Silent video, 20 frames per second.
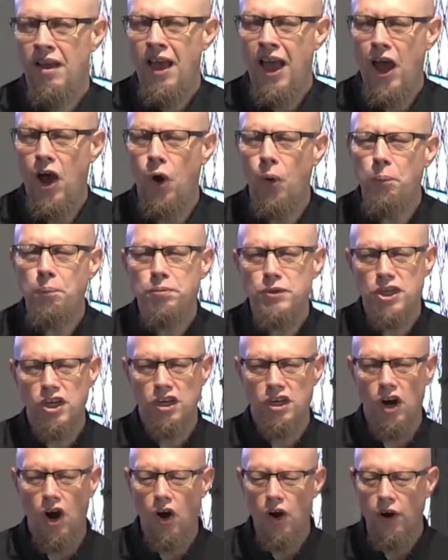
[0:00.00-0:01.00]
help to
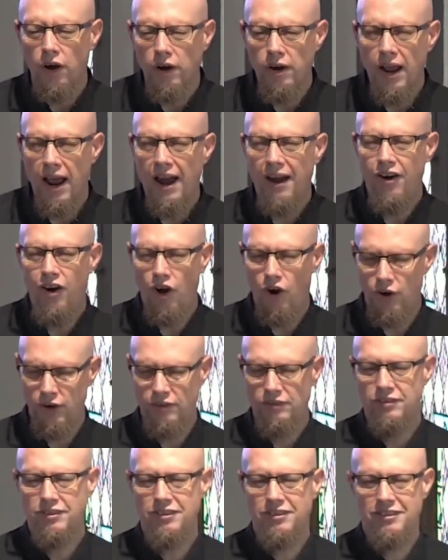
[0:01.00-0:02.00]
guard our
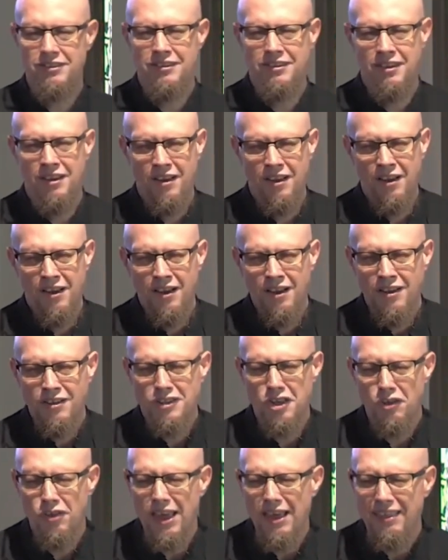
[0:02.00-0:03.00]
hearts
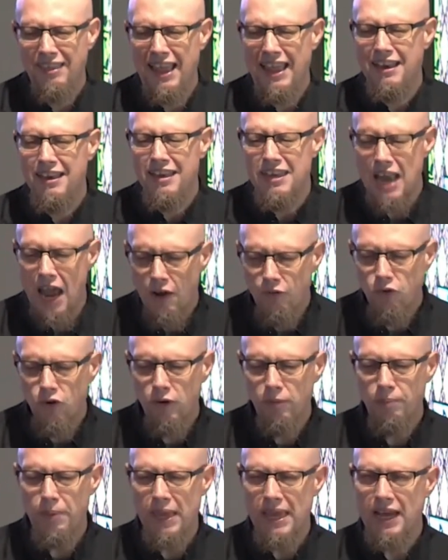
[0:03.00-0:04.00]
so that they never
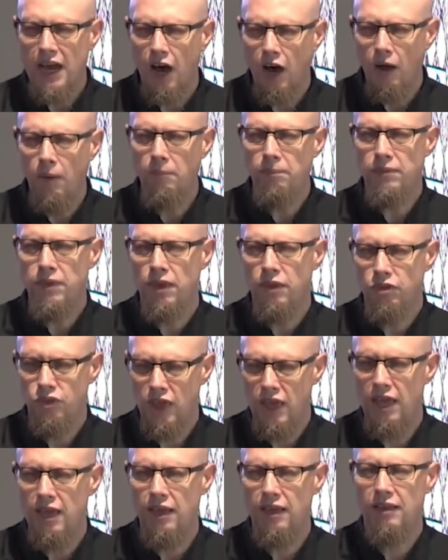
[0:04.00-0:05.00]
become the
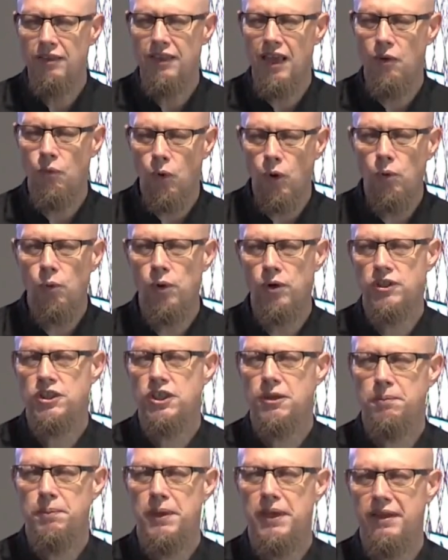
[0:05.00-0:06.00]
thing that we're
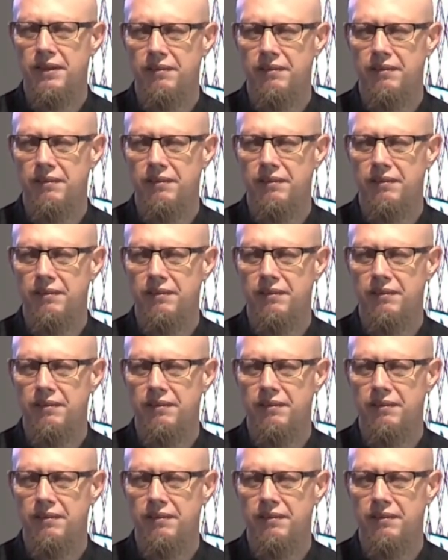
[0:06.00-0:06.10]
worshiping,